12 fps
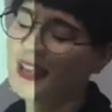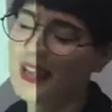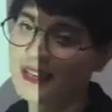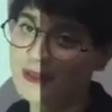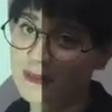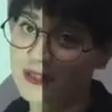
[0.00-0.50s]

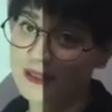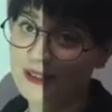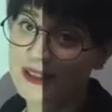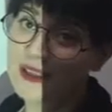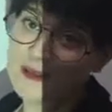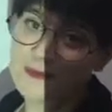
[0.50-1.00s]
any
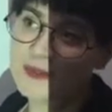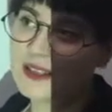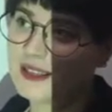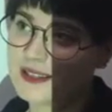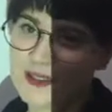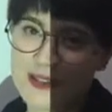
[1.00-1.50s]
milk.
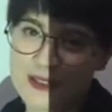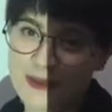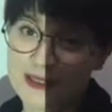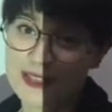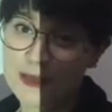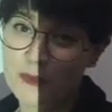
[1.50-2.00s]
Milk is
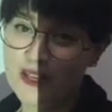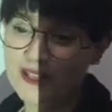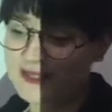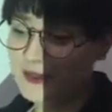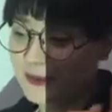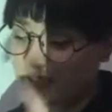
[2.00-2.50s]
also a
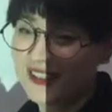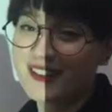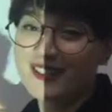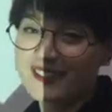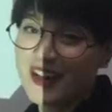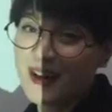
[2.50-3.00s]
liquid, so you
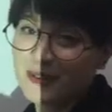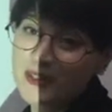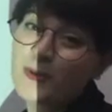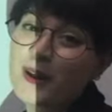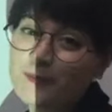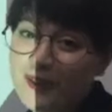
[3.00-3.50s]
cannot count
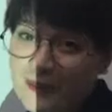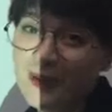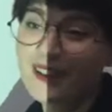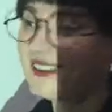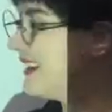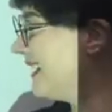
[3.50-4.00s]
it one by
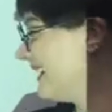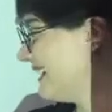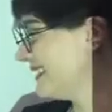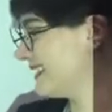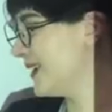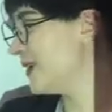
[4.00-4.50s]
one,
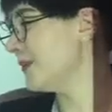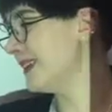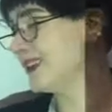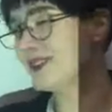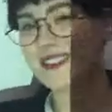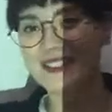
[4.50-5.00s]
so
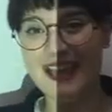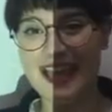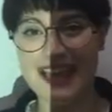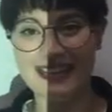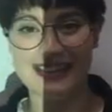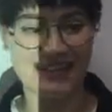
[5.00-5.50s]
we use
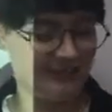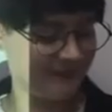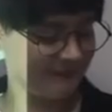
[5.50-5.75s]
any.